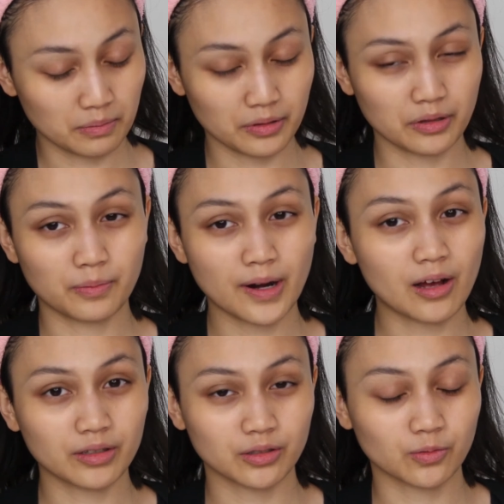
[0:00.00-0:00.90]
but the
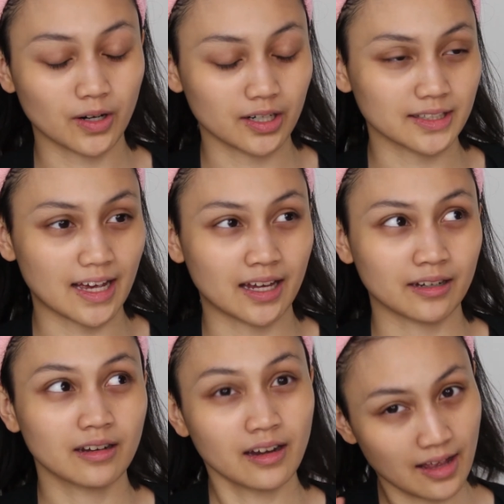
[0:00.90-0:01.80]
brows is where it's
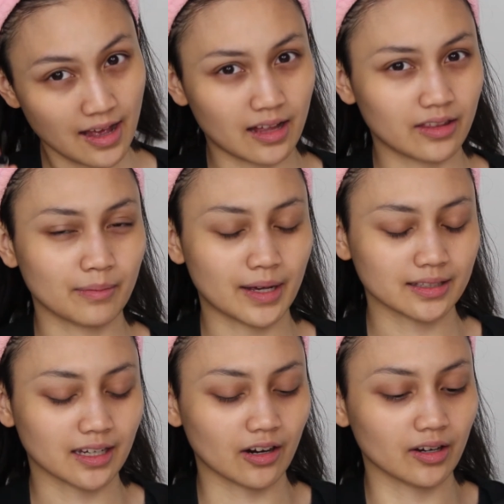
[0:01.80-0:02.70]
at, and their
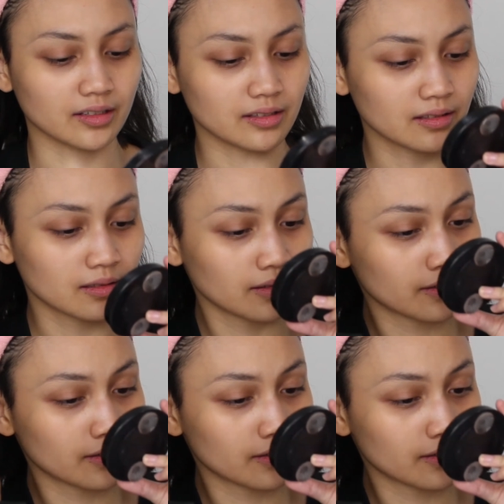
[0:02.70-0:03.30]
mascaras.